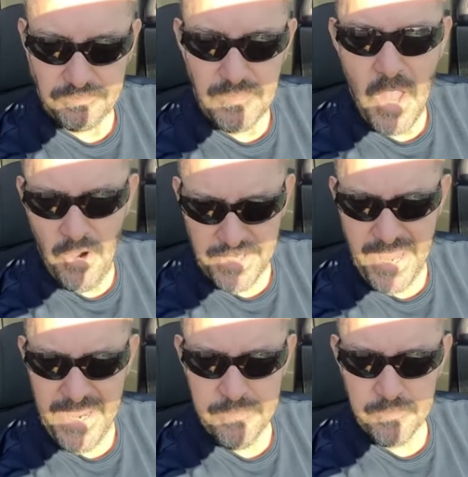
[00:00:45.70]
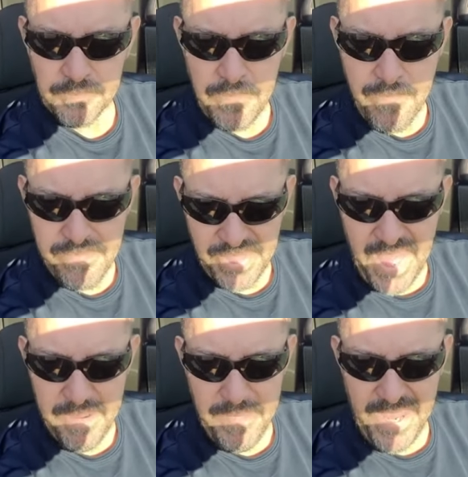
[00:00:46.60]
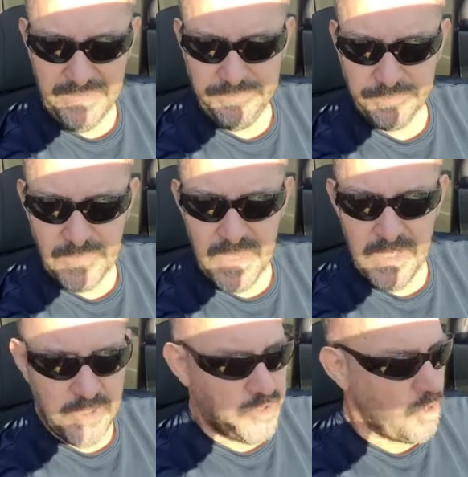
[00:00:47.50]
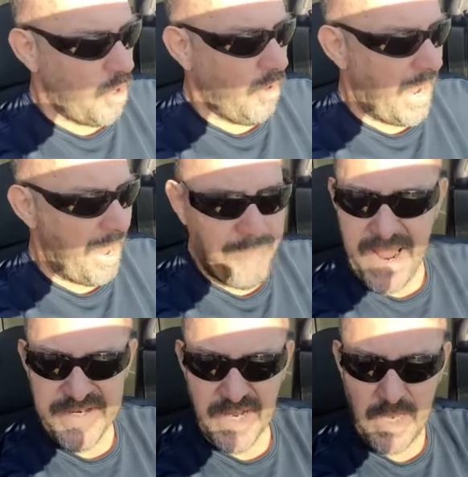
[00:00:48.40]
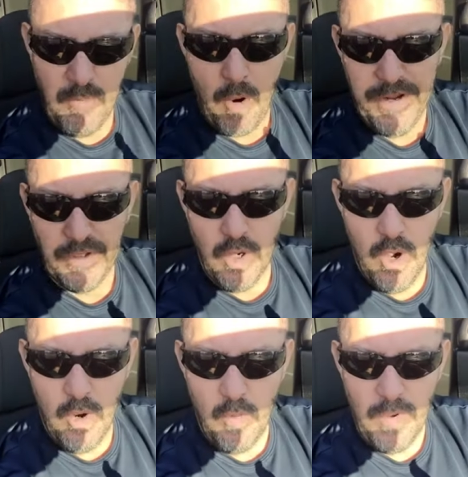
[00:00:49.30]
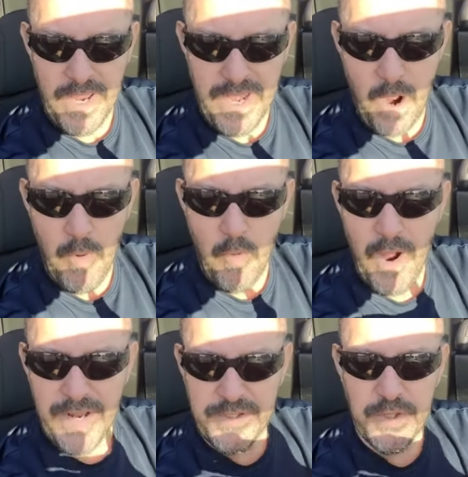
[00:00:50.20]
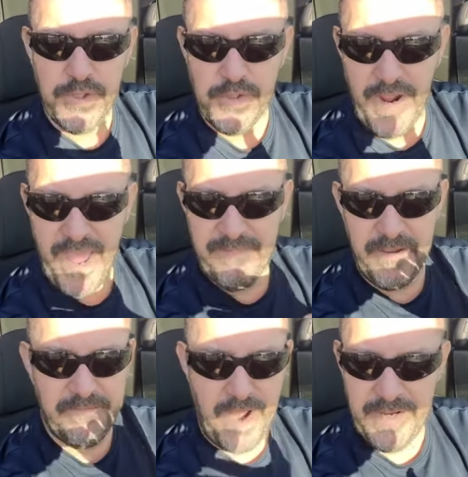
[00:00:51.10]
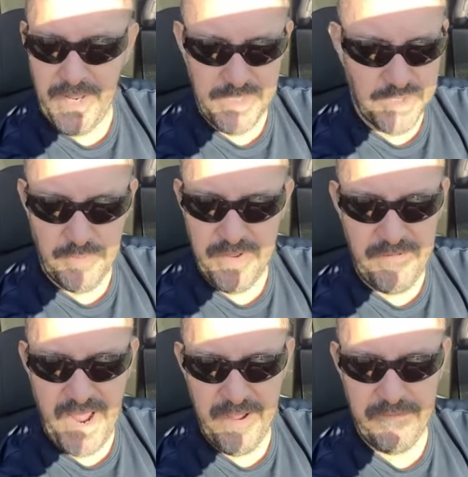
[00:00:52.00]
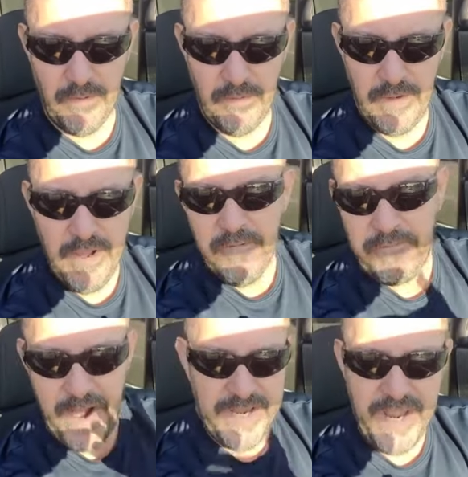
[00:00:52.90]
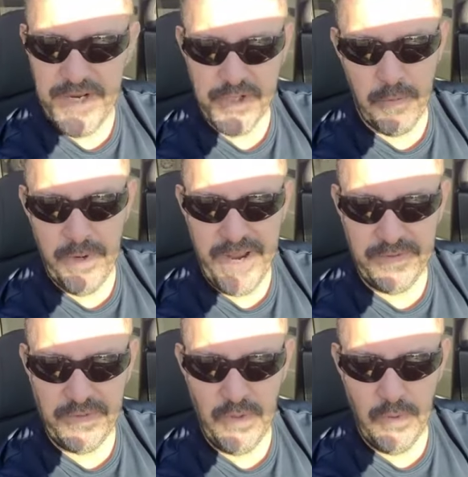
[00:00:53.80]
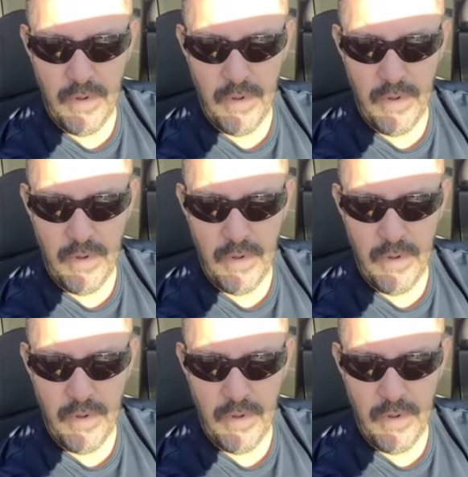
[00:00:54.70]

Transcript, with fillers: Okay? Amen? So, basically what we do, you know, we want you to have a financial revival. Financial breakthrough.